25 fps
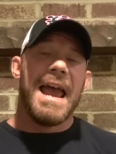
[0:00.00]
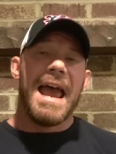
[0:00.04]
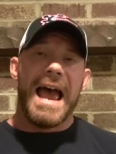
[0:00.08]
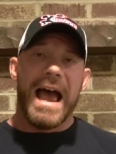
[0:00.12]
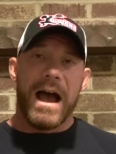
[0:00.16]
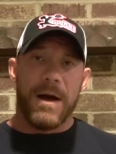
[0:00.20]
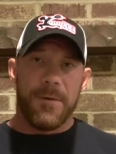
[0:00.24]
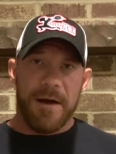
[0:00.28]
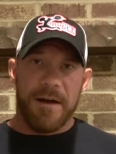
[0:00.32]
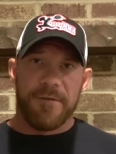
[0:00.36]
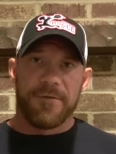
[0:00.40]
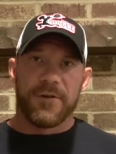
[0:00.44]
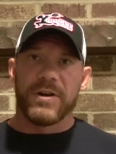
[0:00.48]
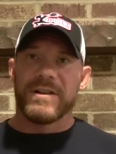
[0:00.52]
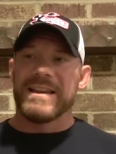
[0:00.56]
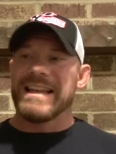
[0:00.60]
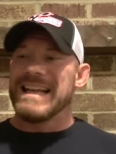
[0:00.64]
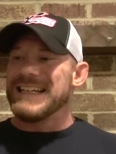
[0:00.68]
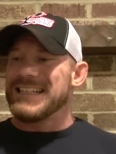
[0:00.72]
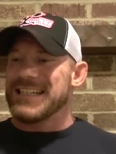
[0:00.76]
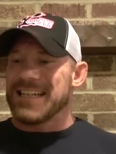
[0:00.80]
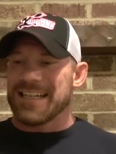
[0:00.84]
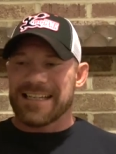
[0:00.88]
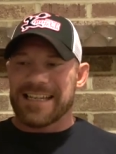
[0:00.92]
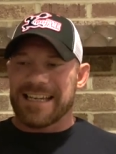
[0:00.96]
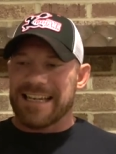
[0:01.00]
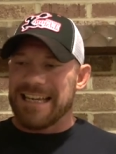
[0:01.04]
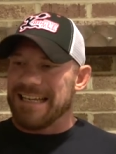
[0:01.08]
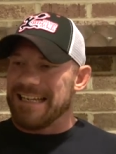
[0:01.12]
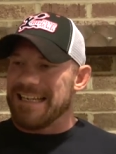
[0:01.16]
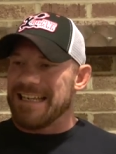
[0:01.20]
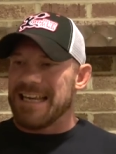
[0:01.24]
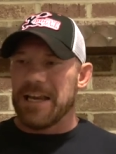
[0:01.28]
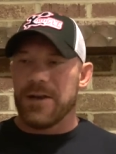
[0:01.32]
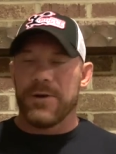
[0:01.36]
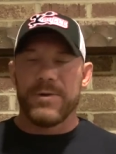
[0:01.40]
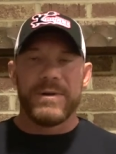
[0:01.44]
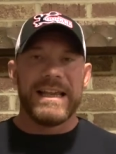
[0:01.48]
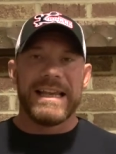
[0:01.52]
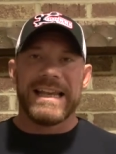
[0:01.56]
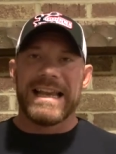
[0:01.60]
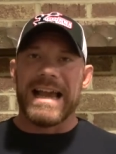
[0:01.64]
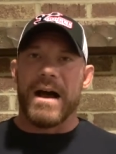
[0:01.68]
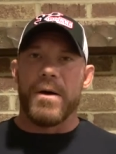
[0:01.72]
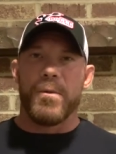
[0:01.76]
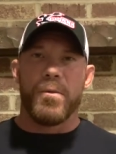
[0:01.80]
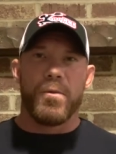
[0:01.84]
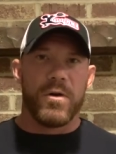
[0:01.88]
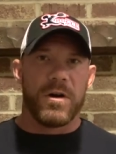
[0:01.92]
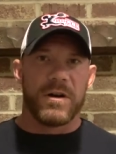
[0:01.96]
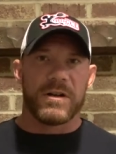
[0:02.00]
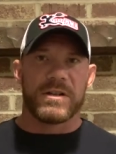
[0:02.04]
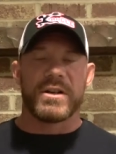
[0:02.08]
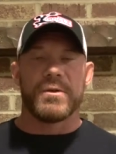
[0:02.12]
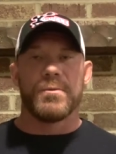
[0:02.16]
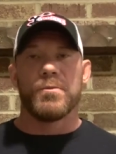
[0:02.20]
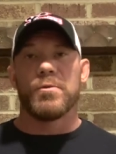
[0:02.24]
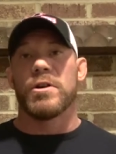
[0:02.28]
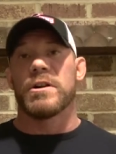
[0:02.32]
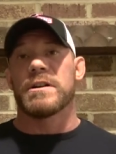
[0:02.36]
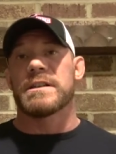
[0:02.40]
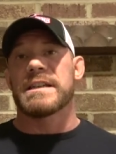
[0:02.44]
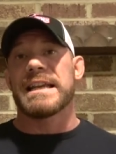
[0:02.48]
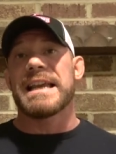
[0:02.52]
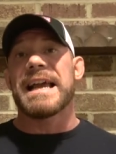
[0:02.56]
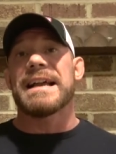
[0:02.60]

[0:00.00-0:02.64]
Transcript: However, it just continually got worse and worse.